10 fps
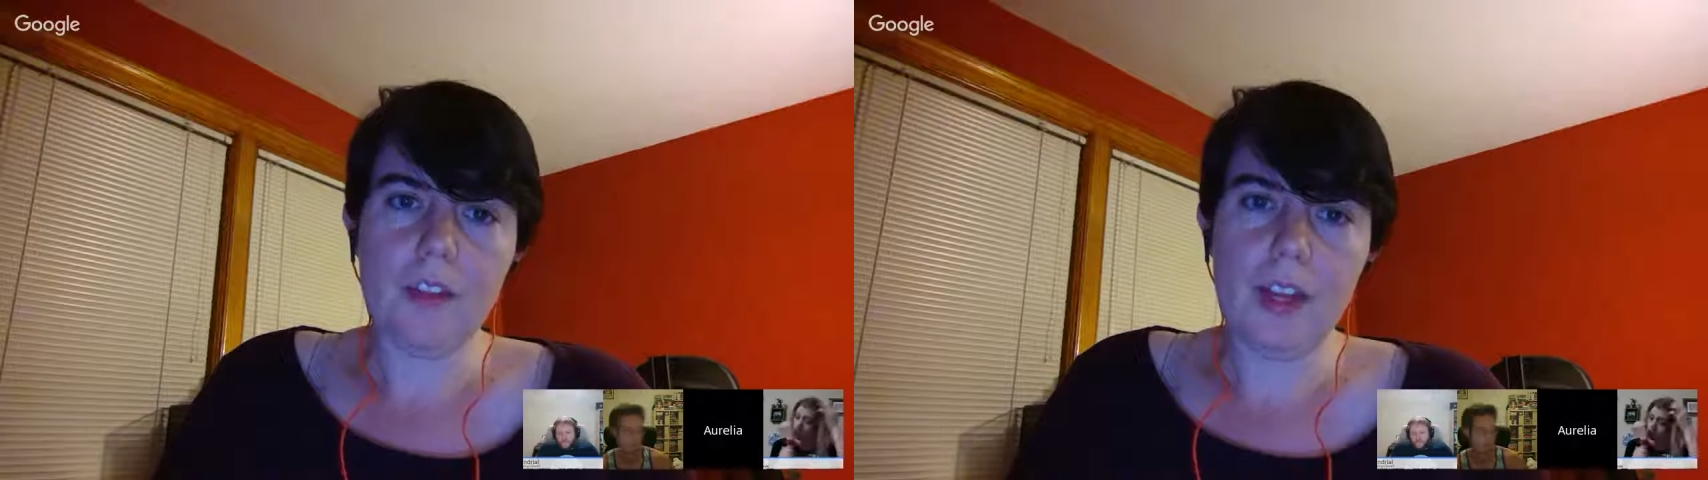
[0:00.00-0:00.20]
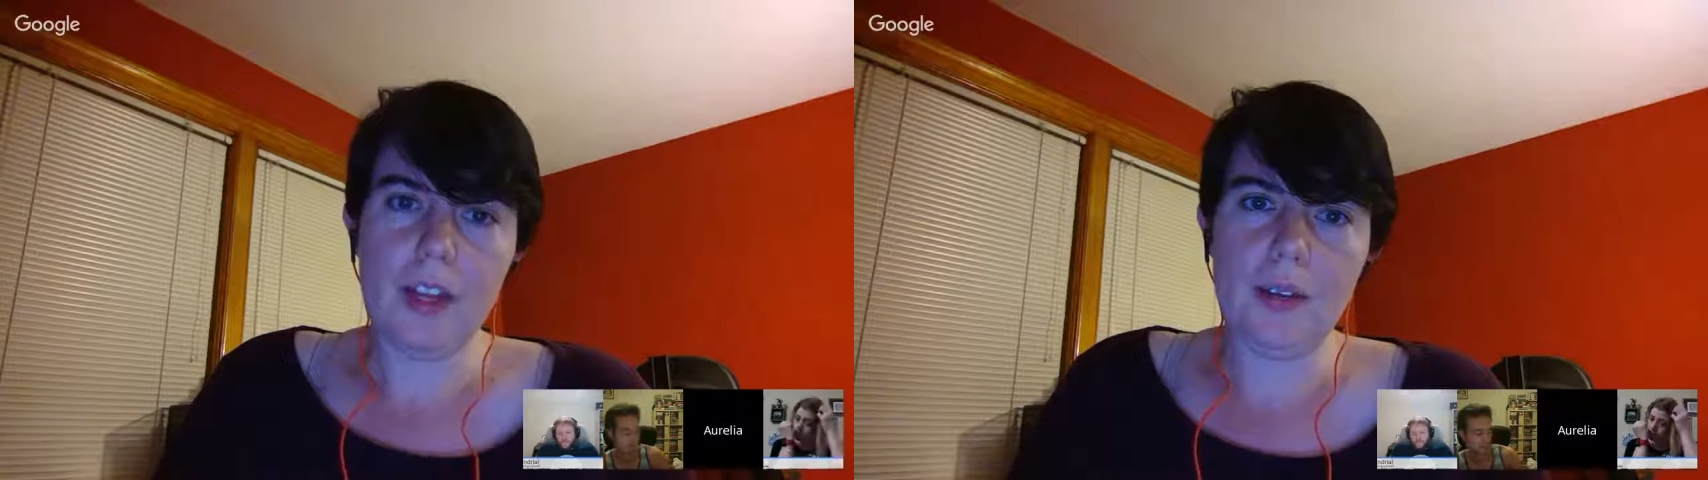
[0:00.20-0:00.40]

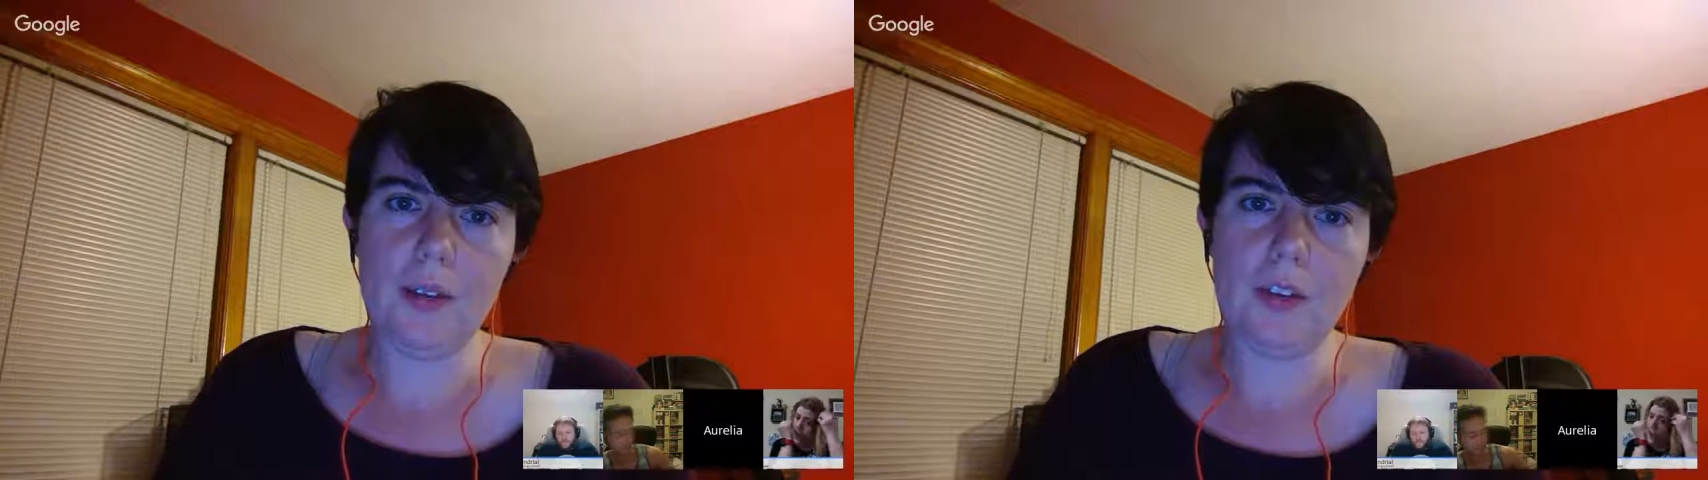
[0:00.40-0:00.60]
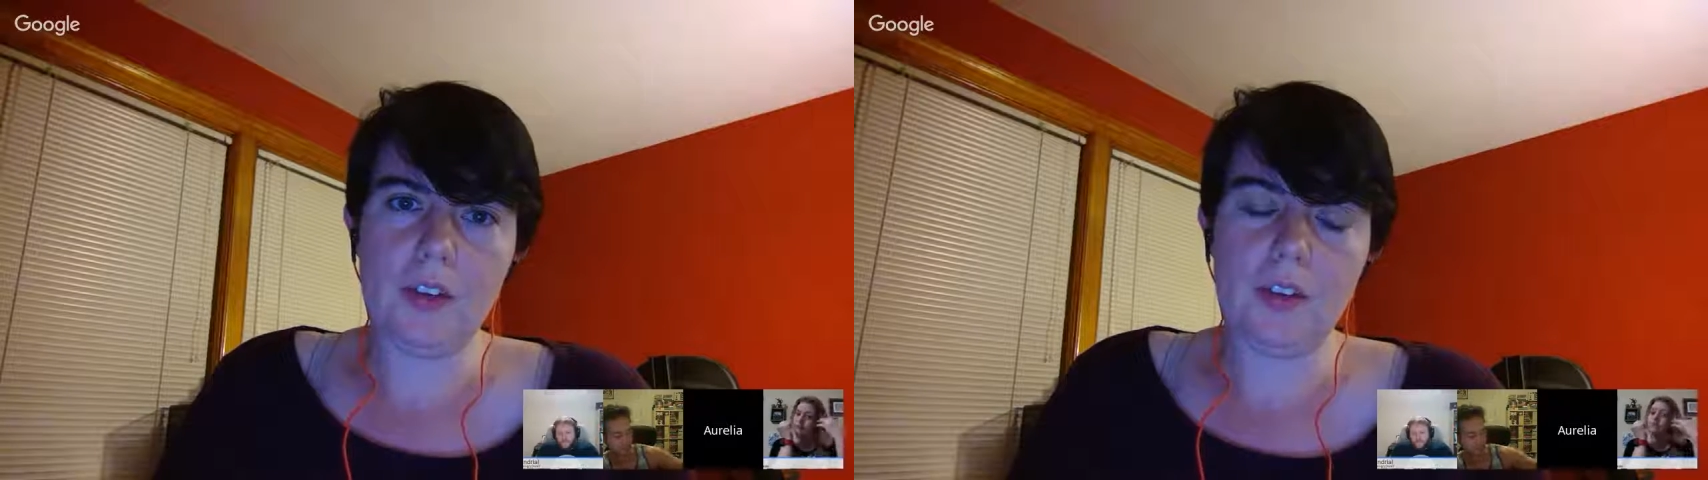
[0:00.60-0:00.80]

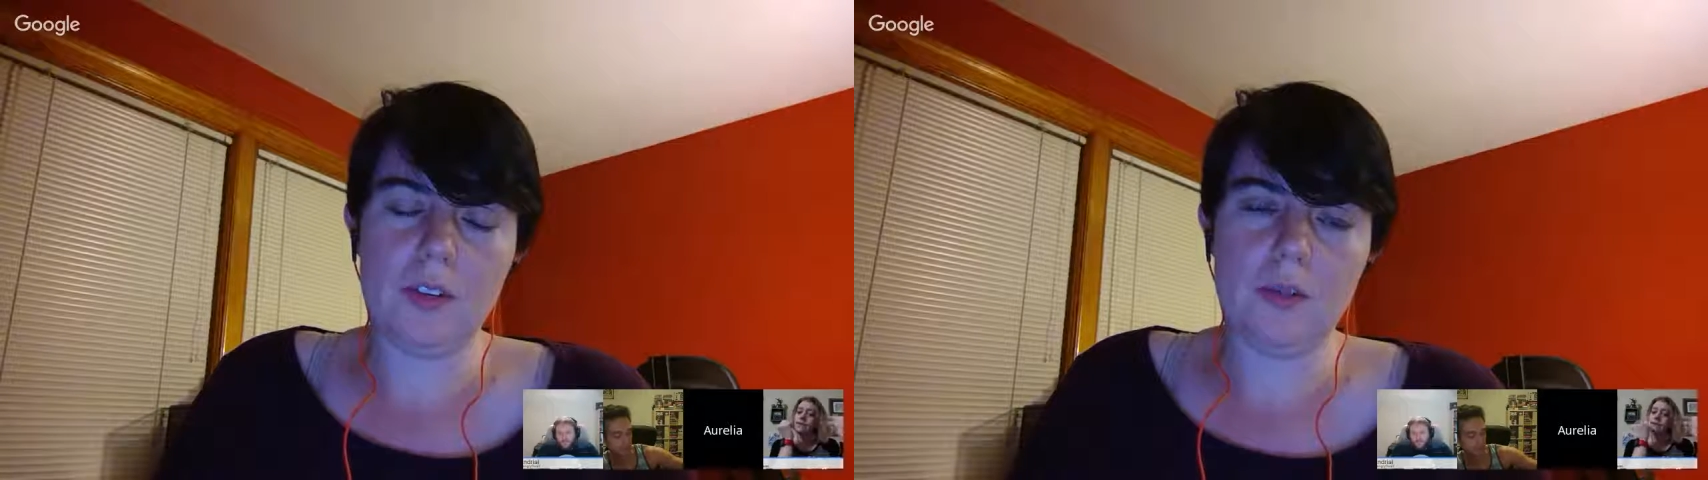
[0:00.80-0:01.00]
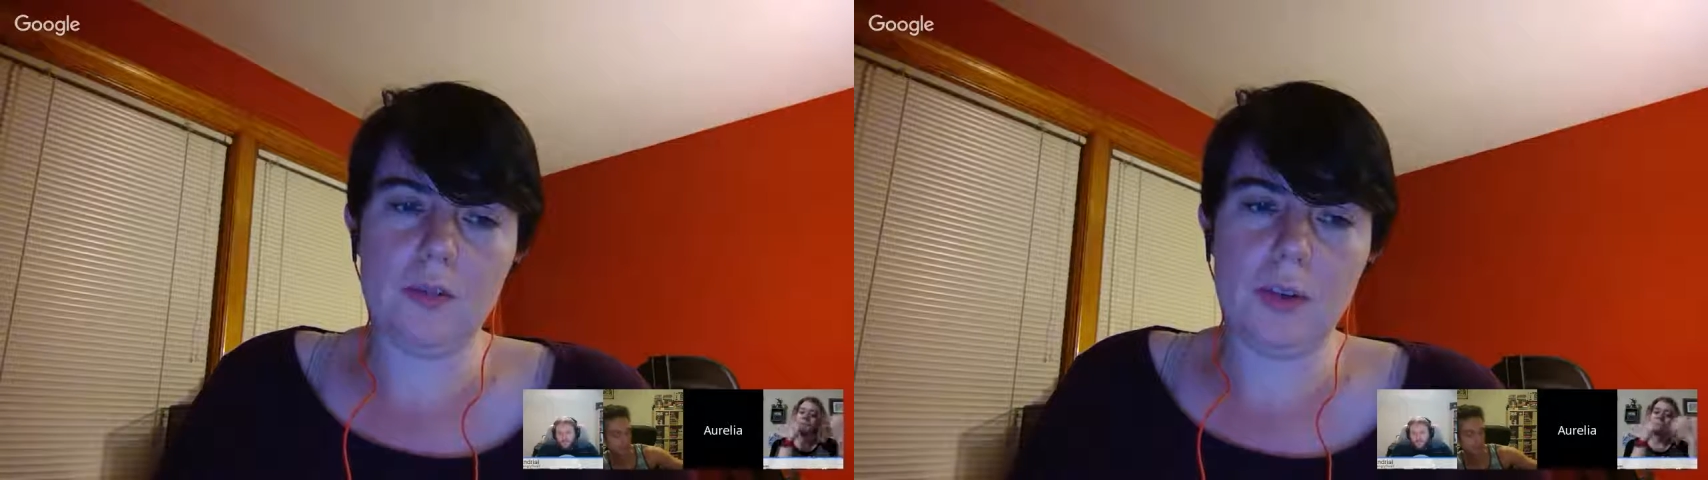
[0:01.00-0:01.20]
that
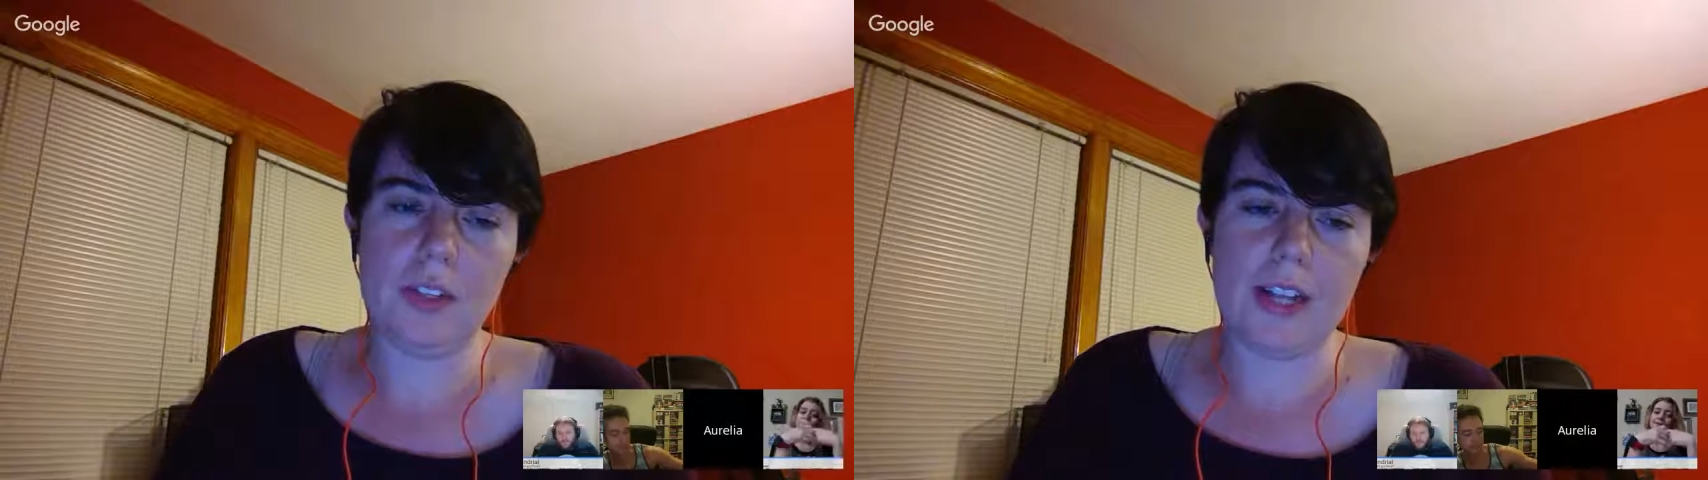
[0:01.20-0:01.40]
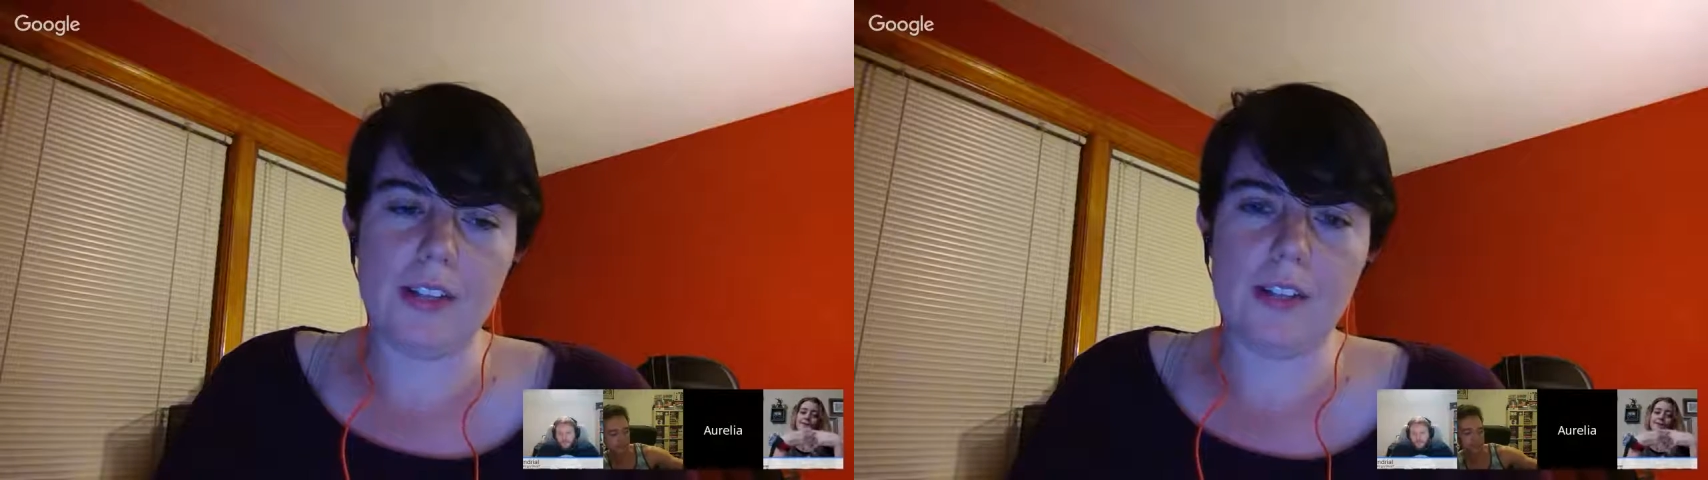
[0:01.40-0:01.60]

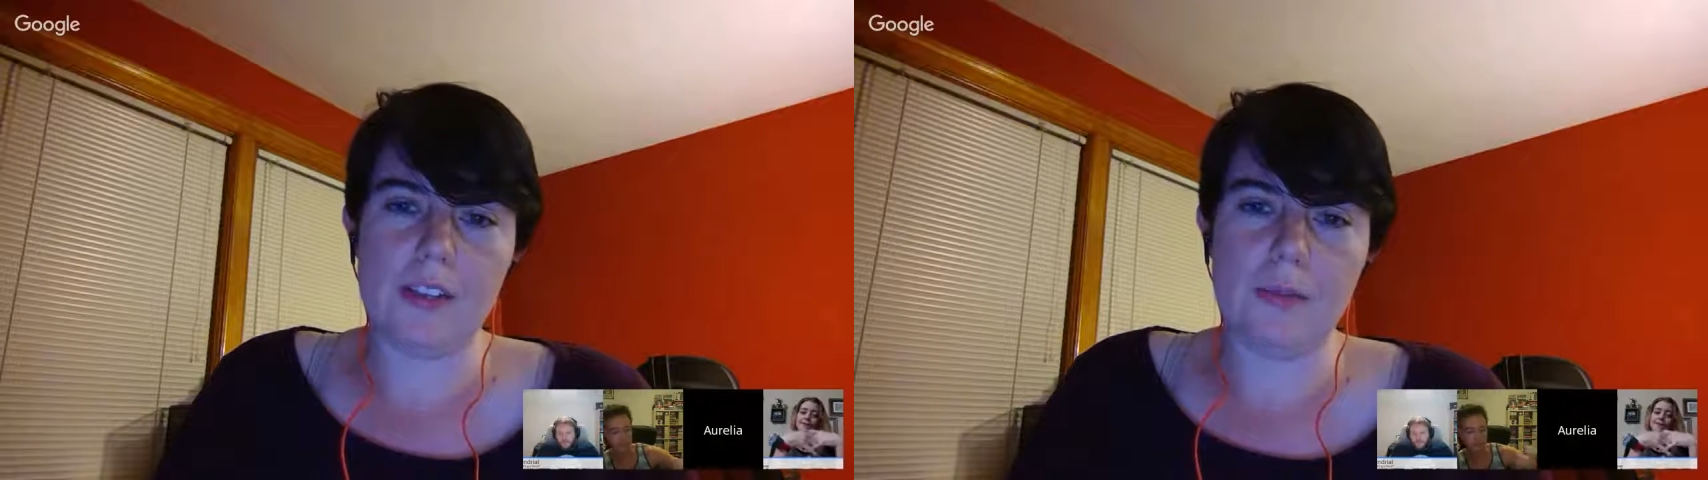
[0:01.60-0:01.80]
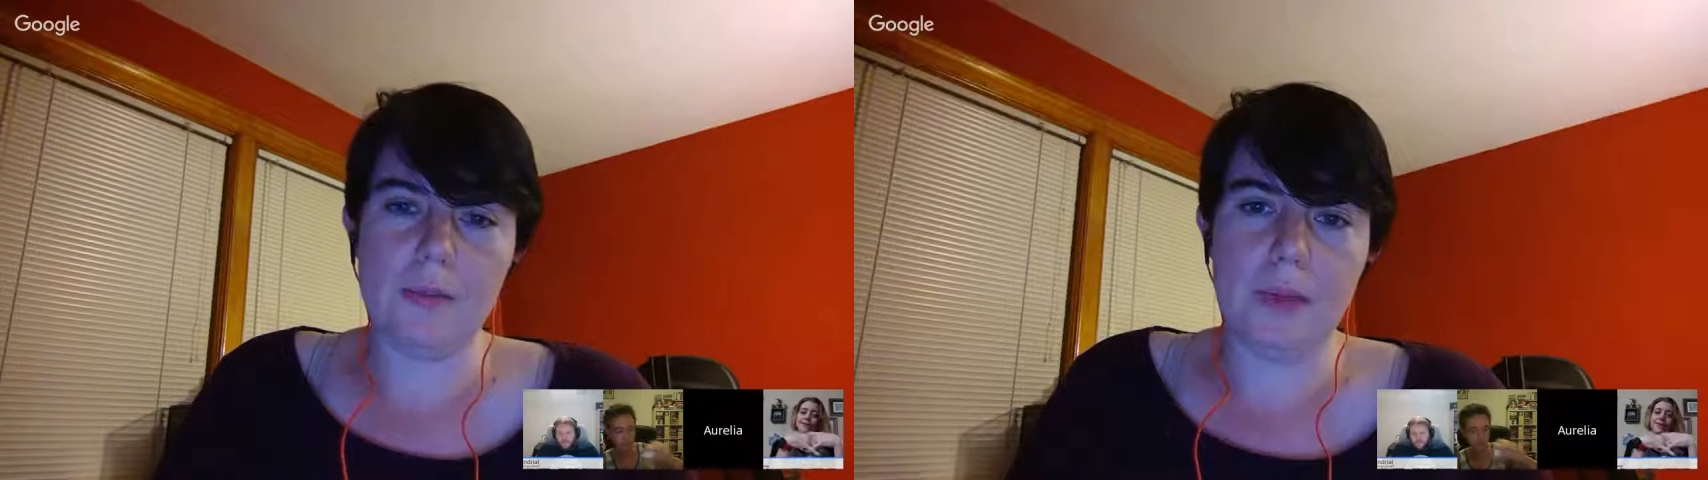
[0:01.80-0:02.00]
presents